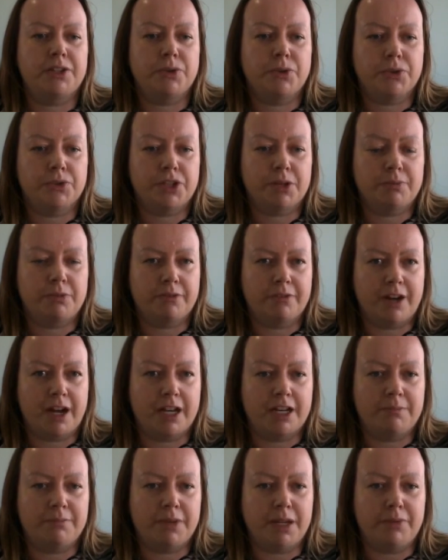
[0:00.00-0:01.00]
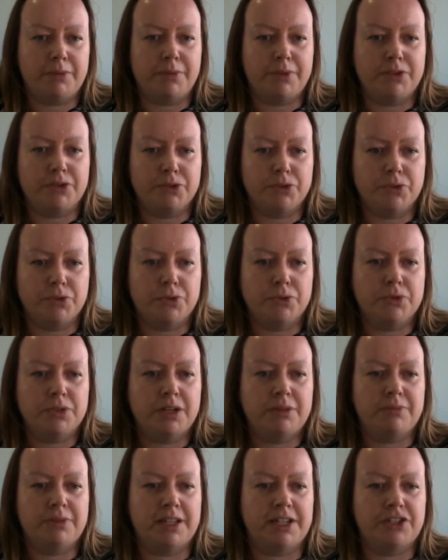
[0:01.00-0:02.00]
also provided me with tools
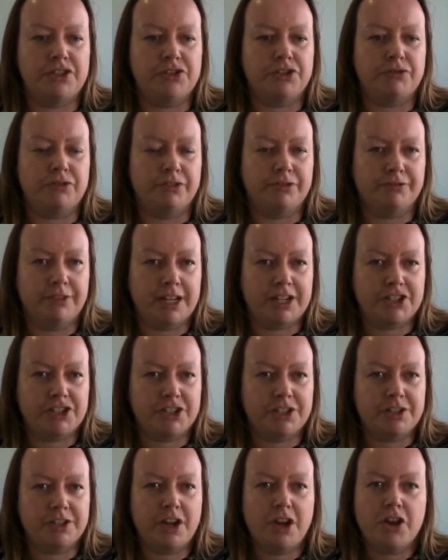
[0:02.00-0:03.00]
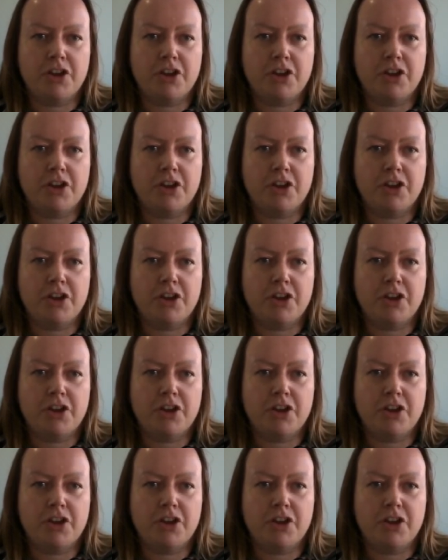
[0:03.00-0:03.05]
in relation to reflection,